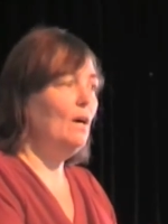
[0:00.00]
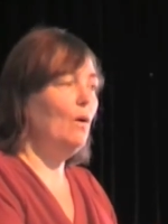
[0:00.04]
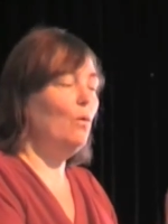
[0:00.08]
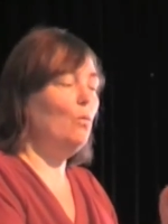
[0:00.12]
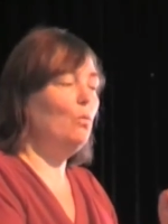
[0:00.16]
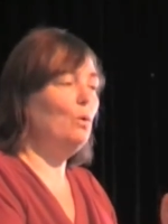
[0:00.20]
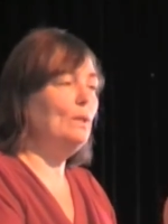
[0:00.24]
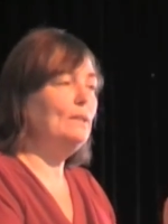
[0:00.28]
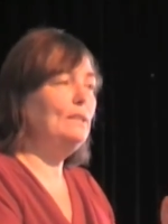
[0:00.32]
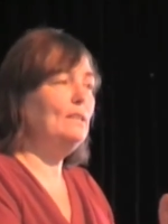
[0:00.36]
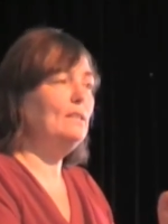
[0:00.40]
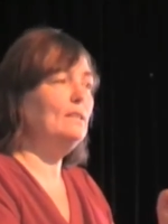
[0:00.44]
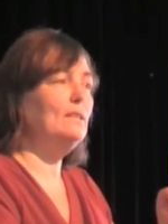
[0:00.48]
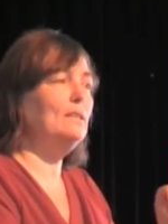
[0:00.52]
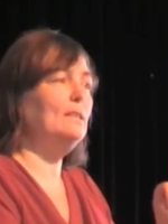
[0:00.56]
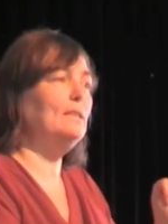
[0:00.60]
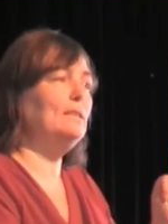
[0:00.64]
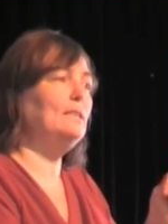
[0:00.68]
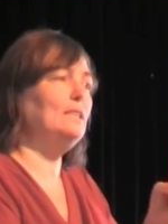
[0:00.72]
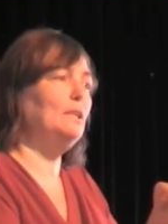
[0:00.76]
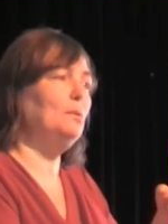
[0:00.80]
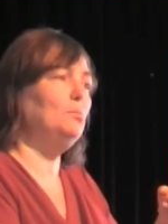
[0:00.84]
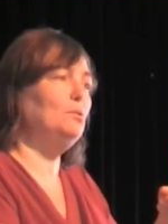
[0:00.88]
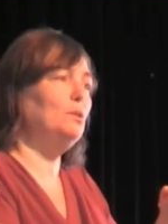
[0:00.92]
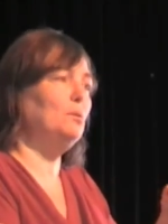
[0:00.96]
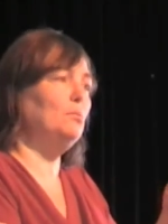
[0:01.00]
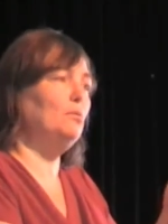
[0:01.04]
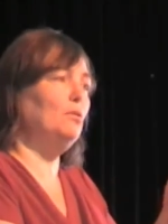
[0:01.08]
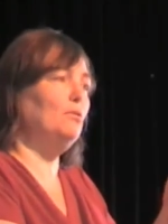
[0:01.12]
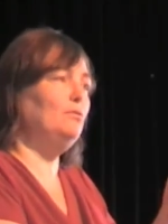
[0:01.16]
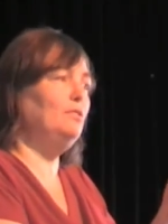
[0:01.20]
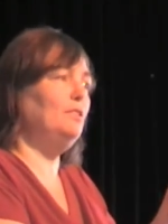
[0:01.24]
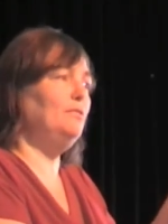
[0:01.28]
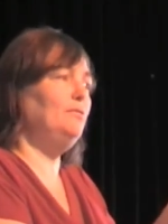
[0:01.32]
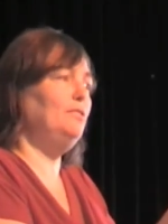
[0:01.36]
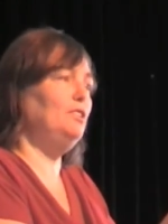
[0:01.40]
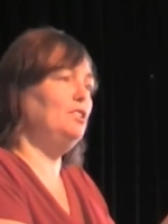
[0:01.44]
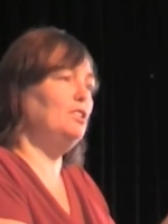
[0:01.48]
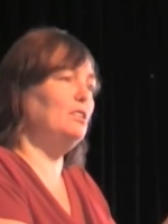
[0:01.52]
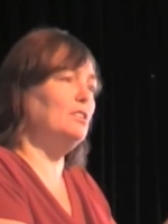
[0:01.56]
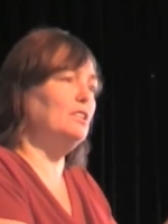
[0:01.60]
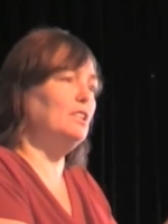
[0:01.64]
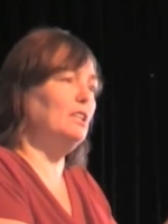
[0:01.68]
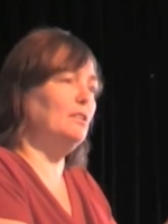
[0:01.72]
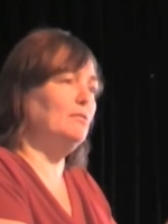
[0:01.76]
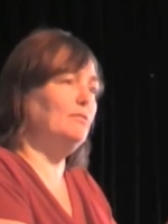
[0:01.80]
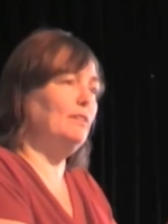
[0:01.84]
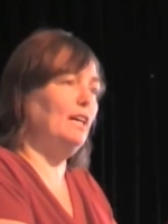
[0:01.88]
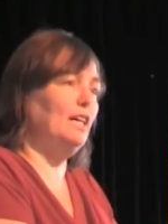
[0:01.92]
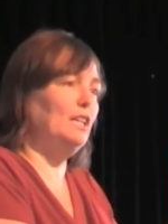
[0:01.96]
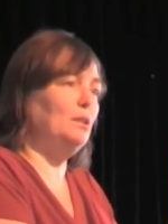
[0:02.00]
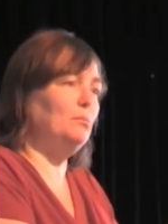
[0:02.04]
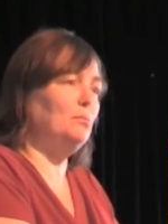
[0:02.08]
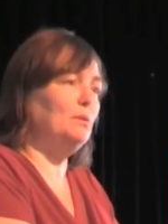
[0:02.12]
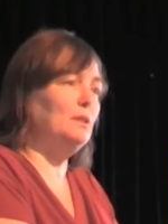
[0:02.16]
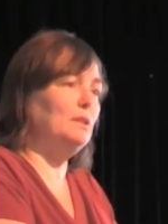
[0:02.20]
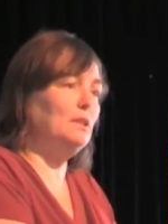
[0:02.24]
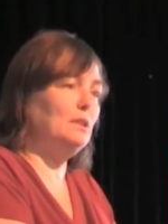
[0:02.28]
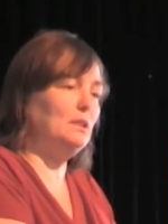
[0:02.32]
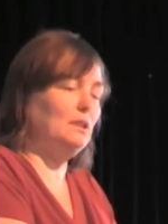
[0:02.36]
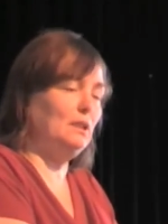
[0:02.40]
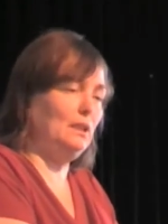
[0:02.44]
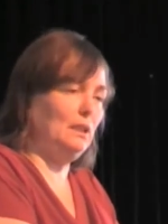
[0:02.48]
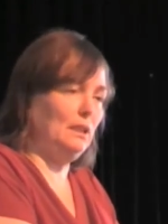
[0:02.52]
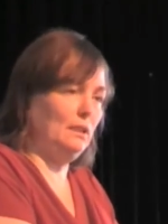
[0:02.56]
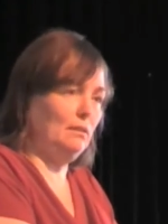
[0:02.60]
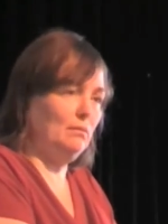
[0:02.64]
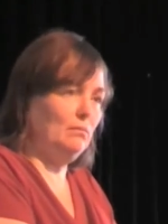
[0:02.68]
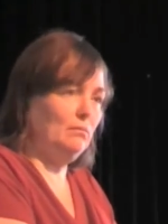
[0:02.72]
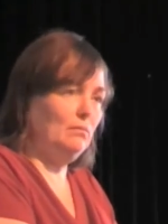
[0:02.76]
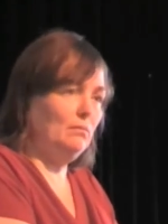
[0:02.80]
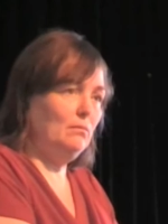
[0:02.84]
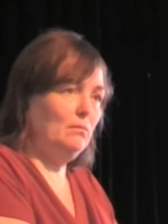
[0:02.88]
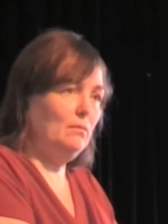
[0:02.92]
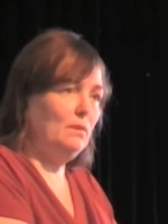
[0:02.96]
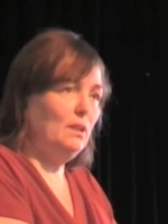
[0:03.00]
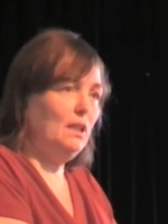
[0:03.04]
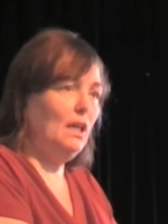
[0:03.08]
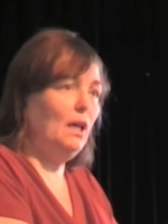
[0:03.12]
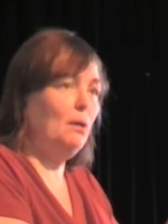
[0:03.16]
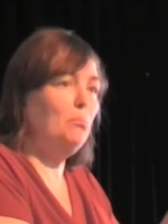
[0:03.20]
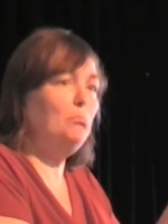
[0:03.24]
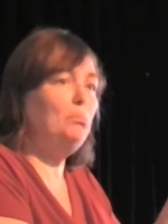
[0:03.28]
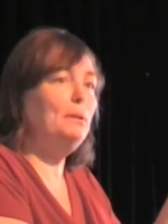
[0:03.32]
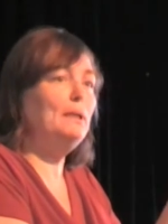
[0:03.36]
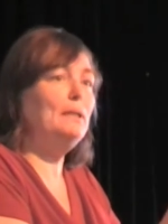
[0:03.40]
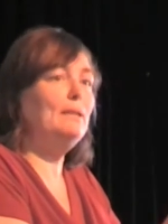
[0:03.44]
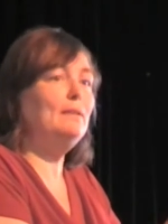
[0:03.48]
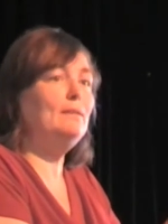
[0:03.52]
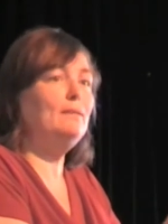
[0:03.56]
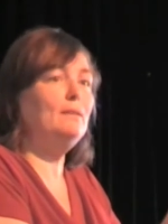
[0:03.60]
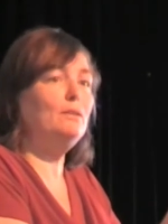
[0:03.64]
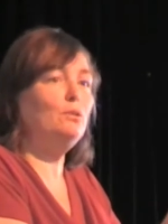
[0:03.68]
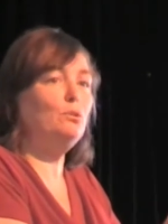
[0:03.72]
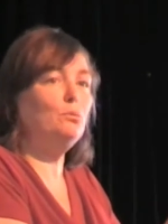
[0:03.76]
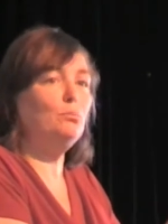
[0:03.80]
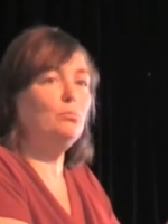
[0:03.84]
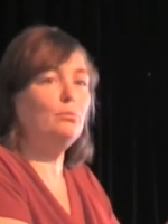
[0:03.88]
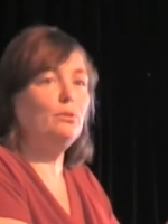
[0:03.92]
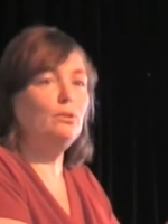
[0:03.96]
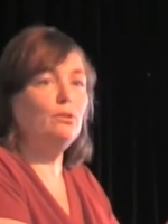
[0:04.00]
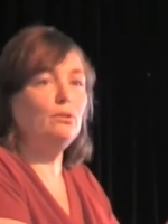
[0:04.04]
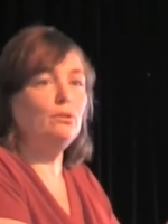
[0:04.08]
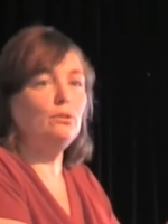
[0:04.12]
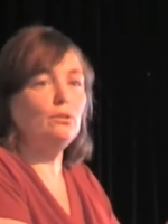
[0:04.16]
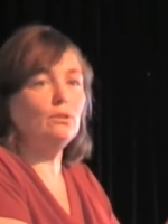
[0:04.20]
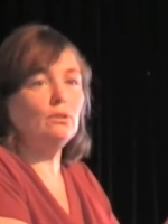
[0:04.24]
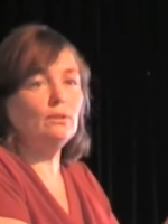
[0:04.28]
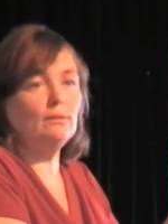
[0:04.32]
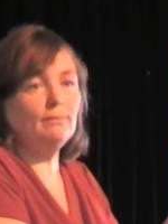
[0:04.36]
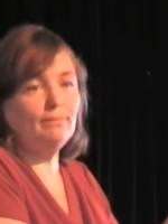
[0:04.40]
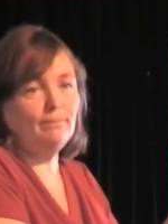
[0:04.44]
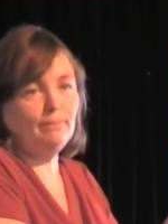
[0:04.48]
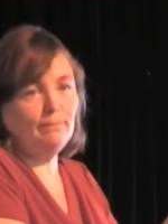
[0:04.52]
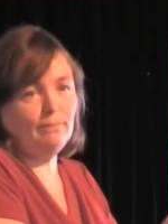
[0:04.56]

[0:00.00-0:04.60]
What is the symptom of deficiency of vitamin C? Ability to bruise.